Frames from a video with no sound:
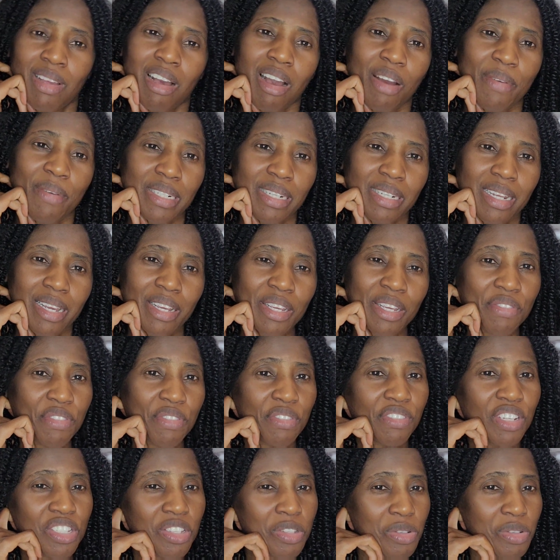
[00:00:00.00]
Alright there, if
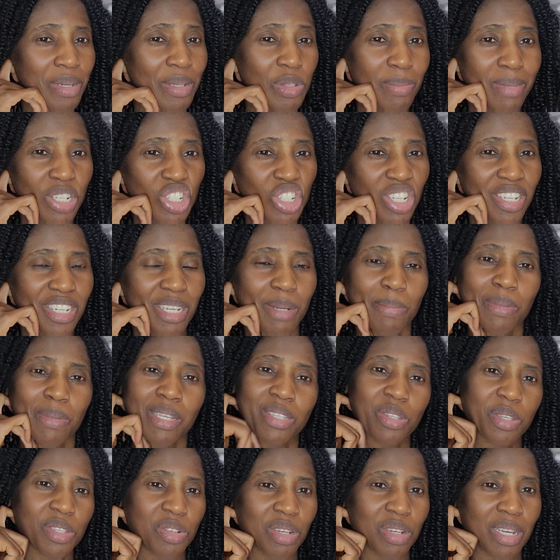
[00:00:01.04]
you've not subscribed to my channel,
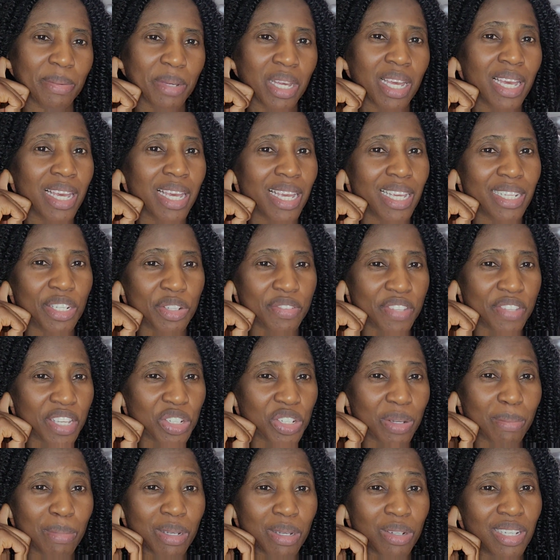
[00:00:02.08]
please subscribe, hit the
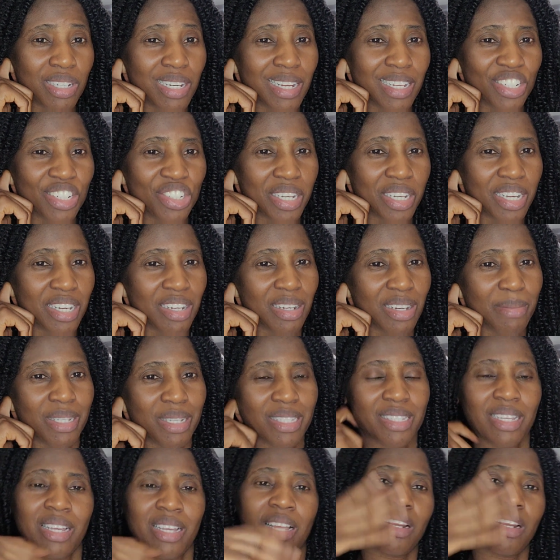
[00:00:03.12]
notification bell, like, share and
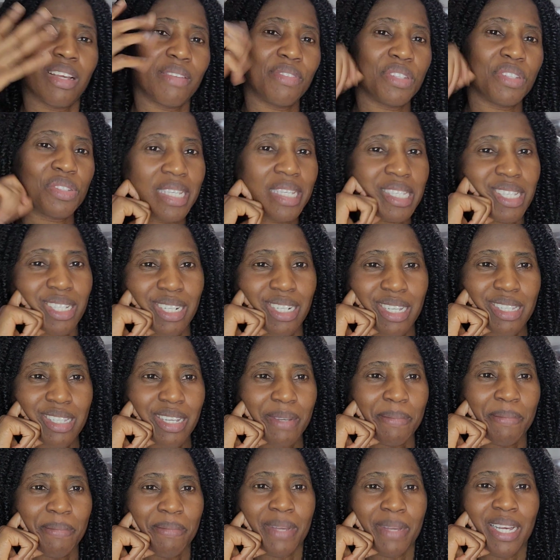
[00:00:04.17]
comment. Love you till I see you next
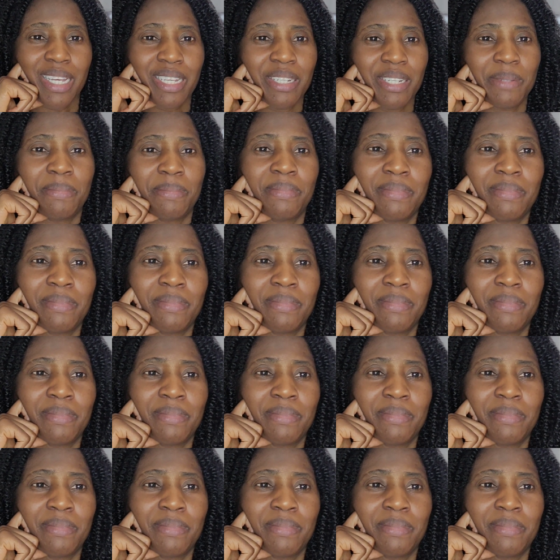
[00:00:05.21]
time. Bye.